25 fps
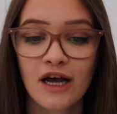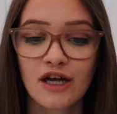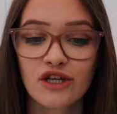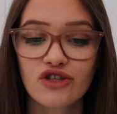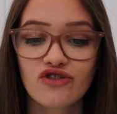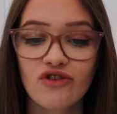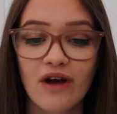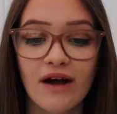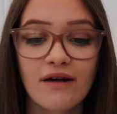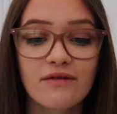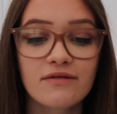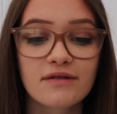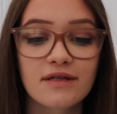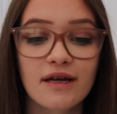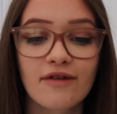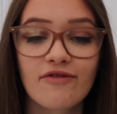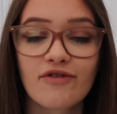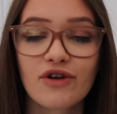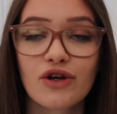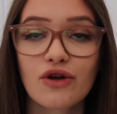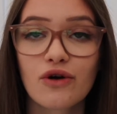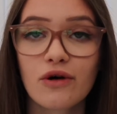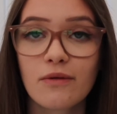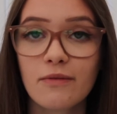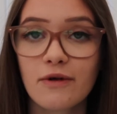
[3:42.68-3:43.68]
Droughts are a
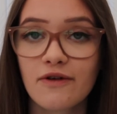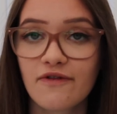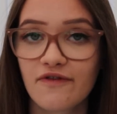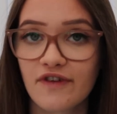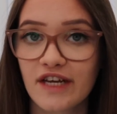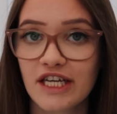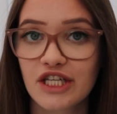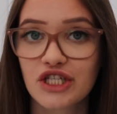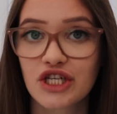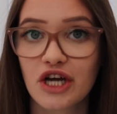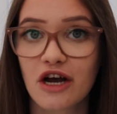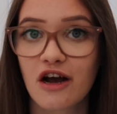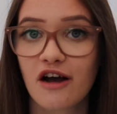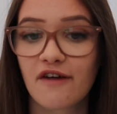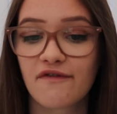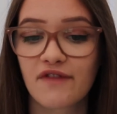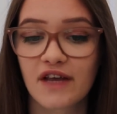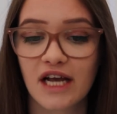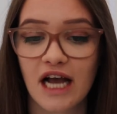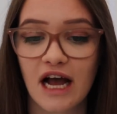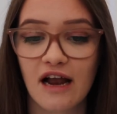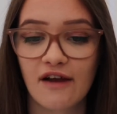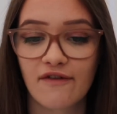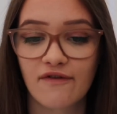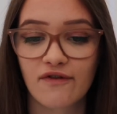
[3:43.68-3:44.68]
normal feature of the
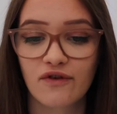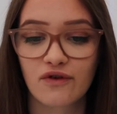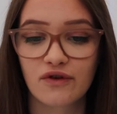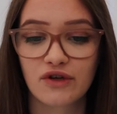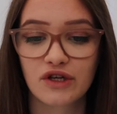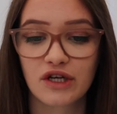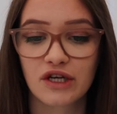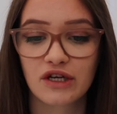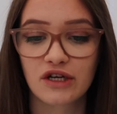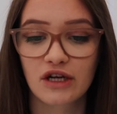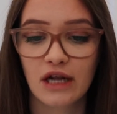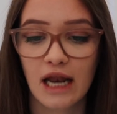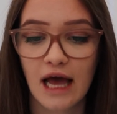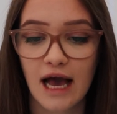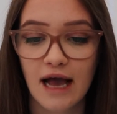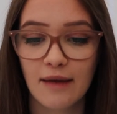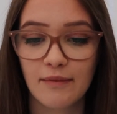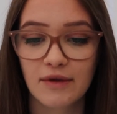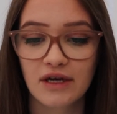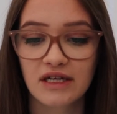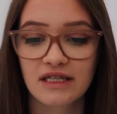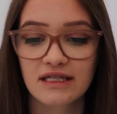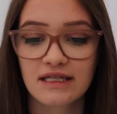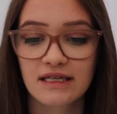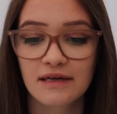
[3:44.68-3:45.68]
Californian
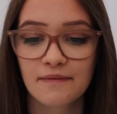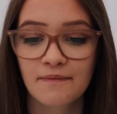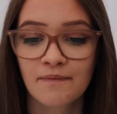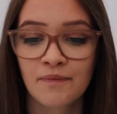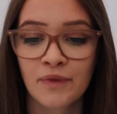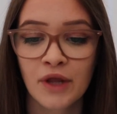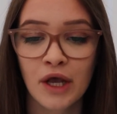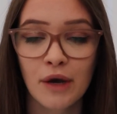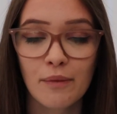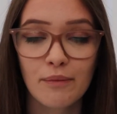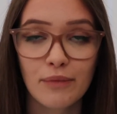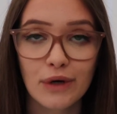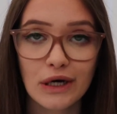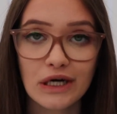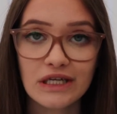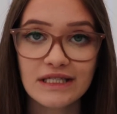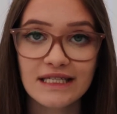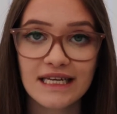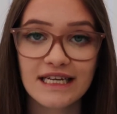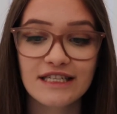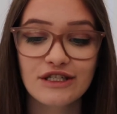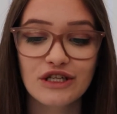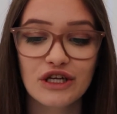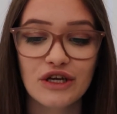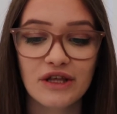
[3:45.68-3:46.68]
climate, but
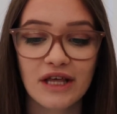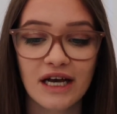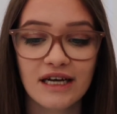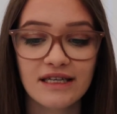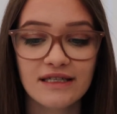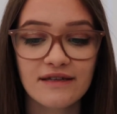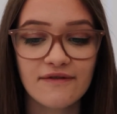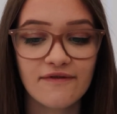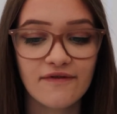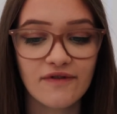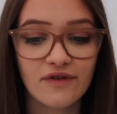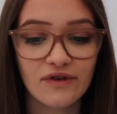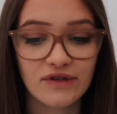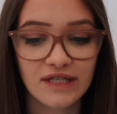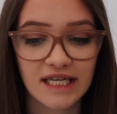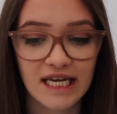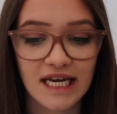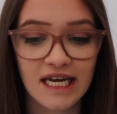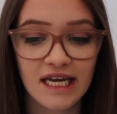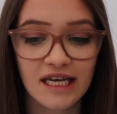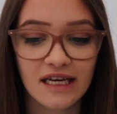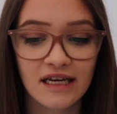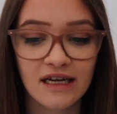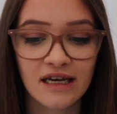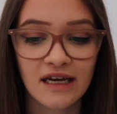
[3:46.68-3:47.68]
in
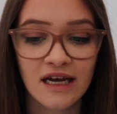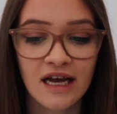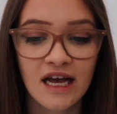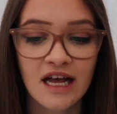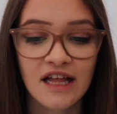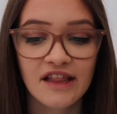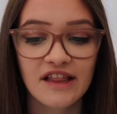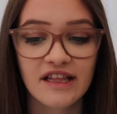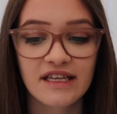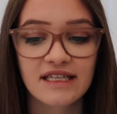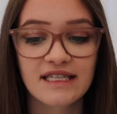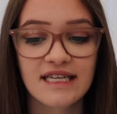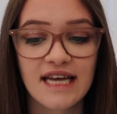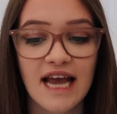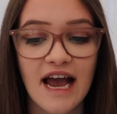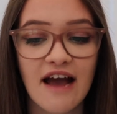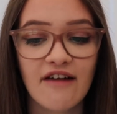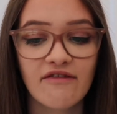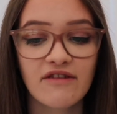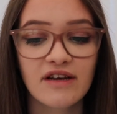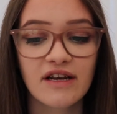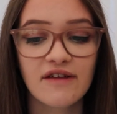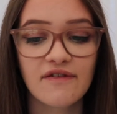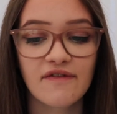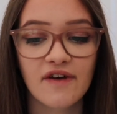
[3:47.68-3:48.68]
2014, the
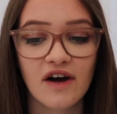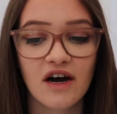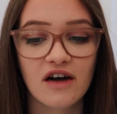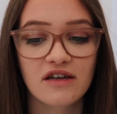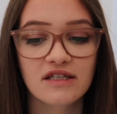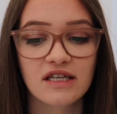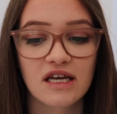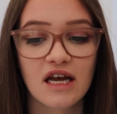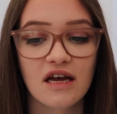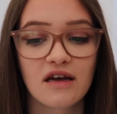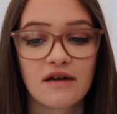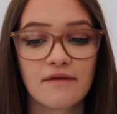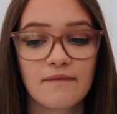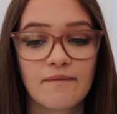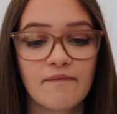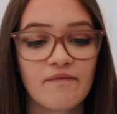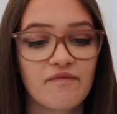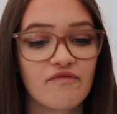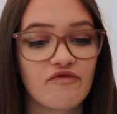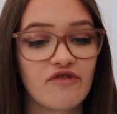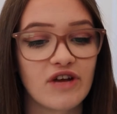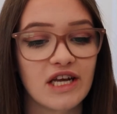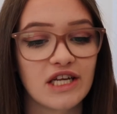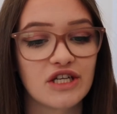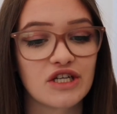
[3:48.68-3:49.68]
Sierra Nevada
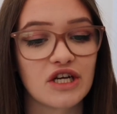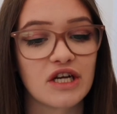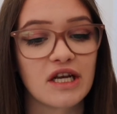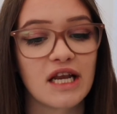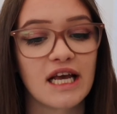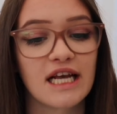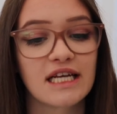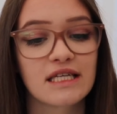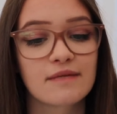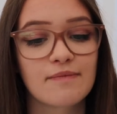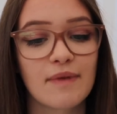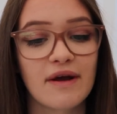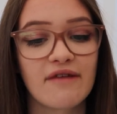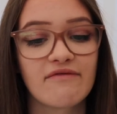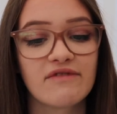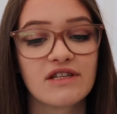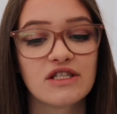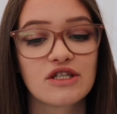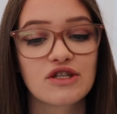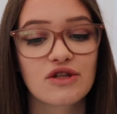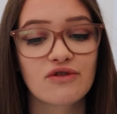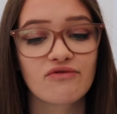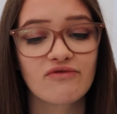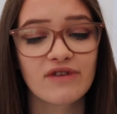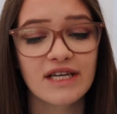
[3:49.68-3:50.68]
region
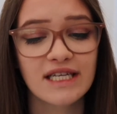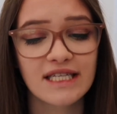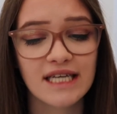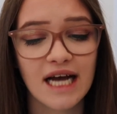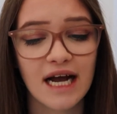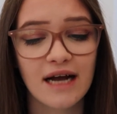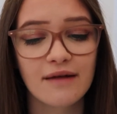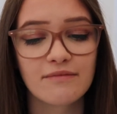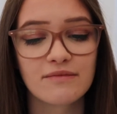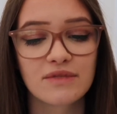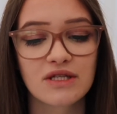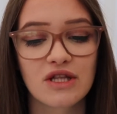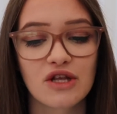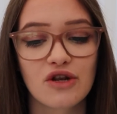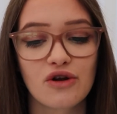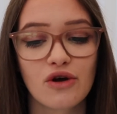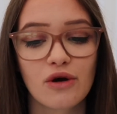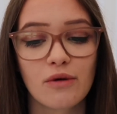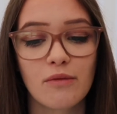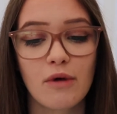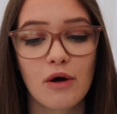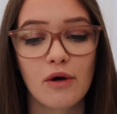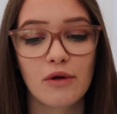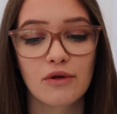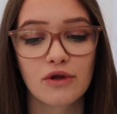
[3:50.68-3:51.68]
experienced 3 times the
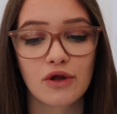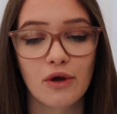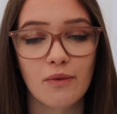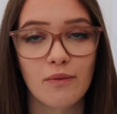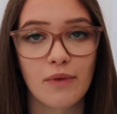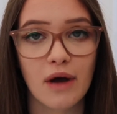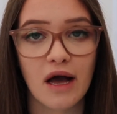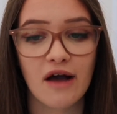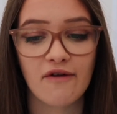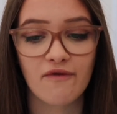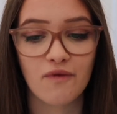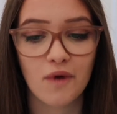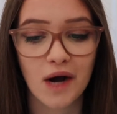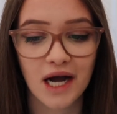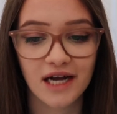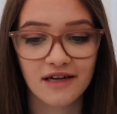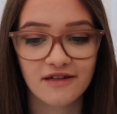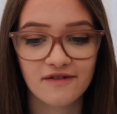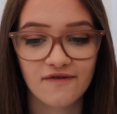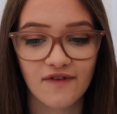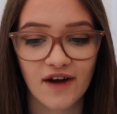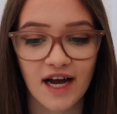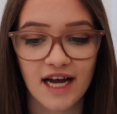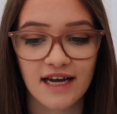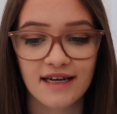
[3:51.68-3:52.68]
normal number of
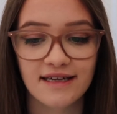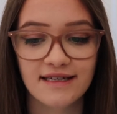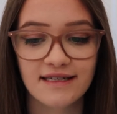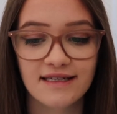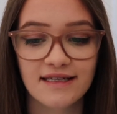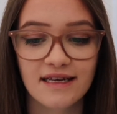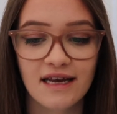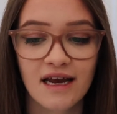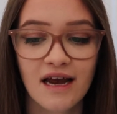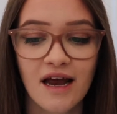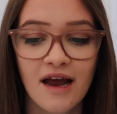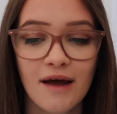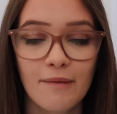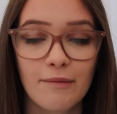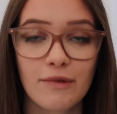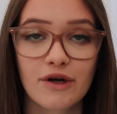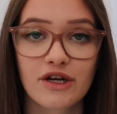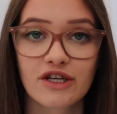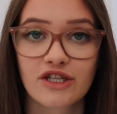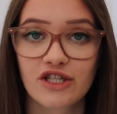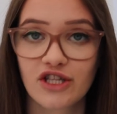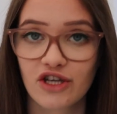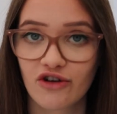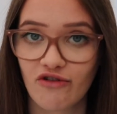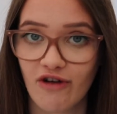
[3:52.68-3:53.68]
wildfires
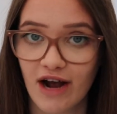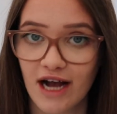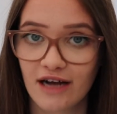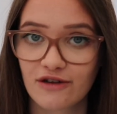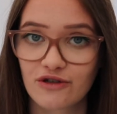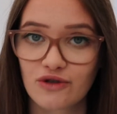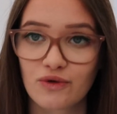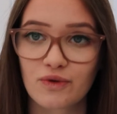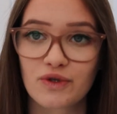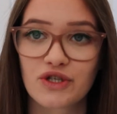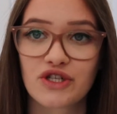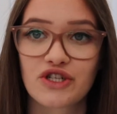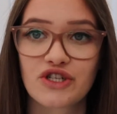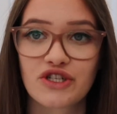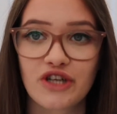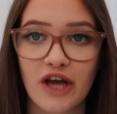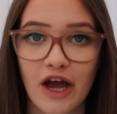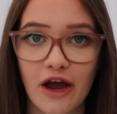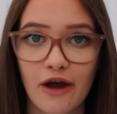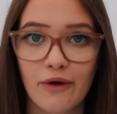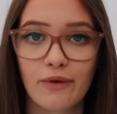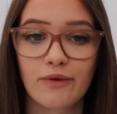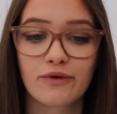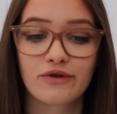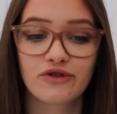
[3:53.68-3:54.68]
because the ground was
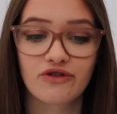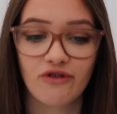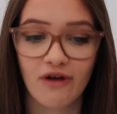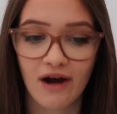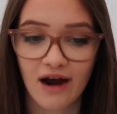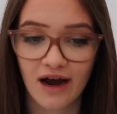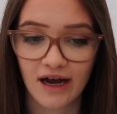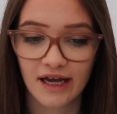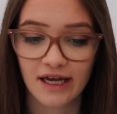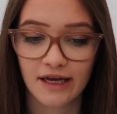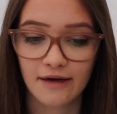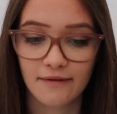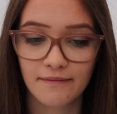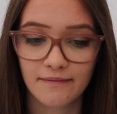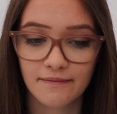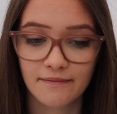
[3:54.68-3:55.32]
so dry.